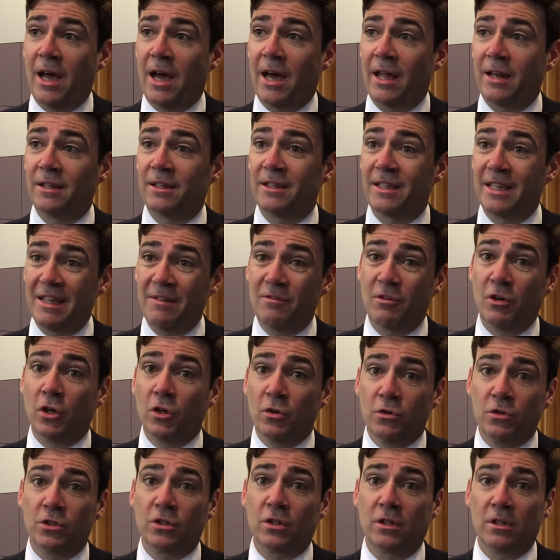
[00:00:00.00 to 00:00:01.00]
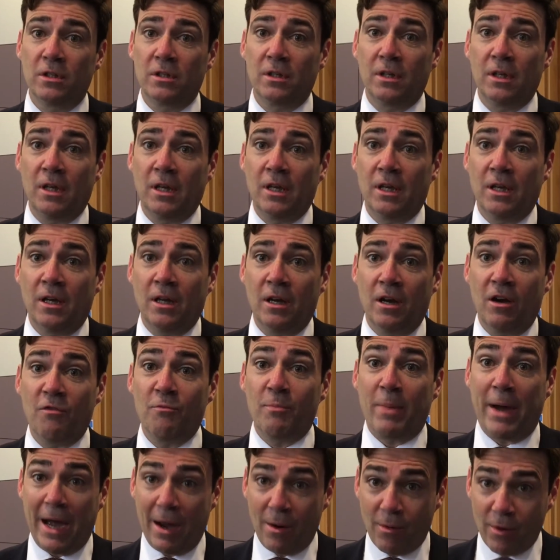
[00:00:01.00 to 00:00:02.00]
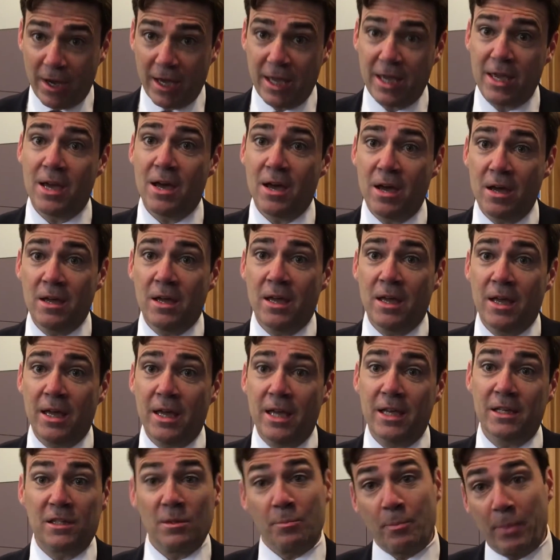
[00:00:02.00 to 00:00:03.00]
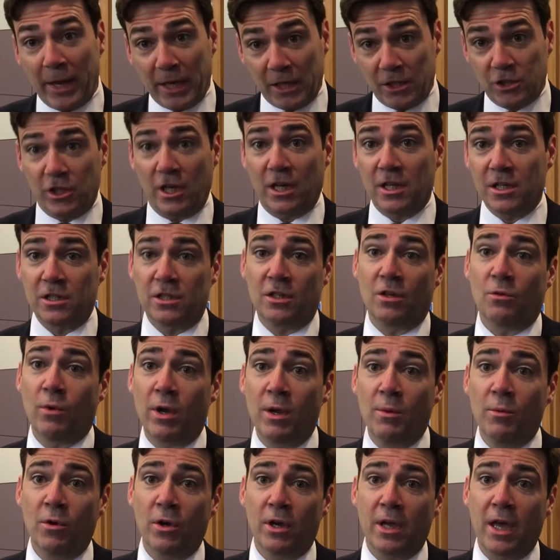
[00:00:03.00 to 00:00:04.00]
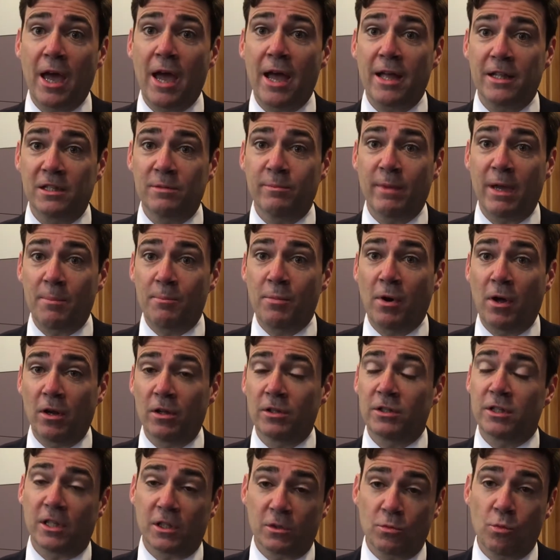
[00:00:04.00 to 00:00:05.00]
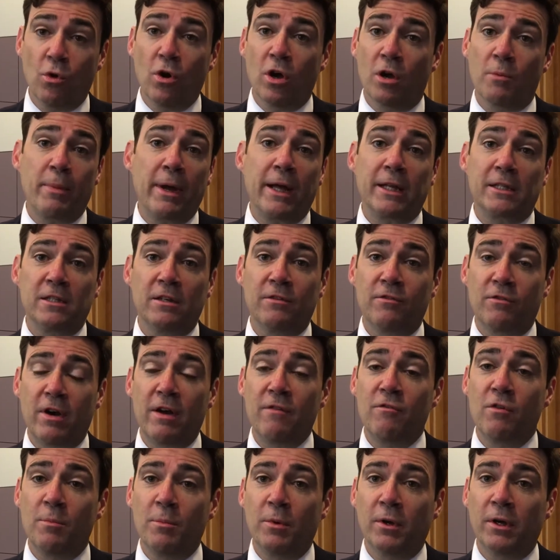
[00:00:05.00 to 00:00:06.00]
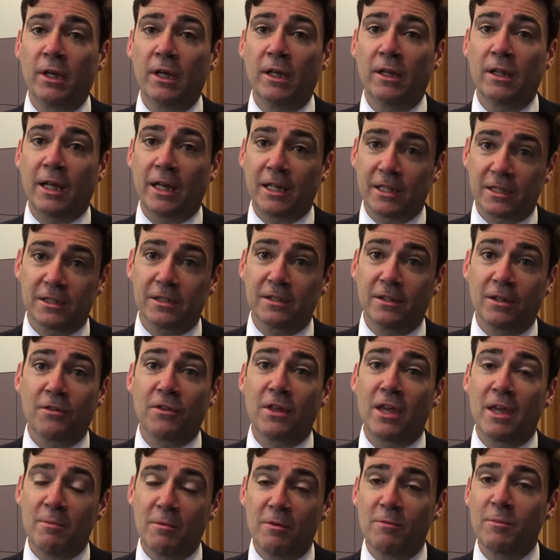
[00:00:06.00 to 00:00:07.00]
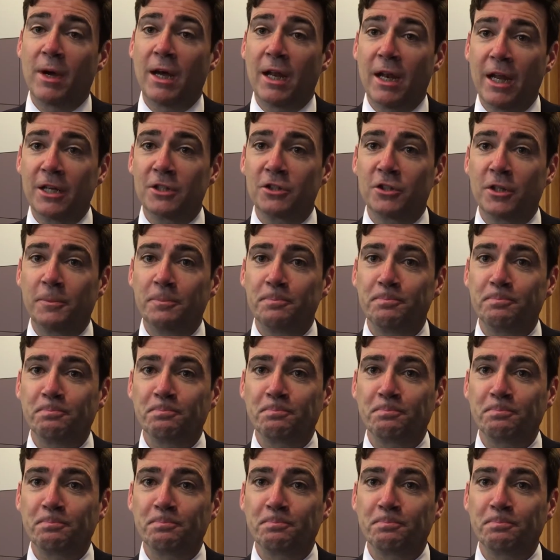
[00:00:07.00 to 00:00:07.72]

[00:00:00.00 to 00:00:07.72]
and devolution of power here is the best chance that we will get to make politics work better for everybody, and that's the theme of my lecture.